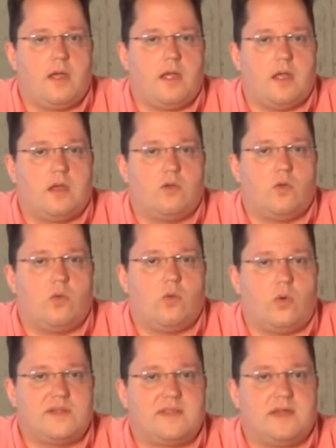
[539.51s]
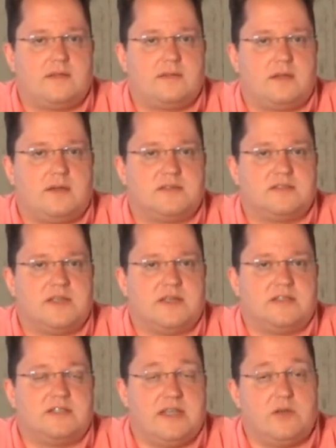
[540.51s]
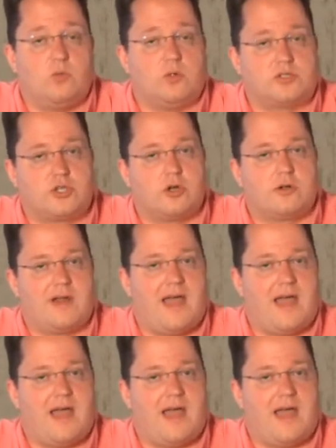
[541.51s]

And what that does is it will turn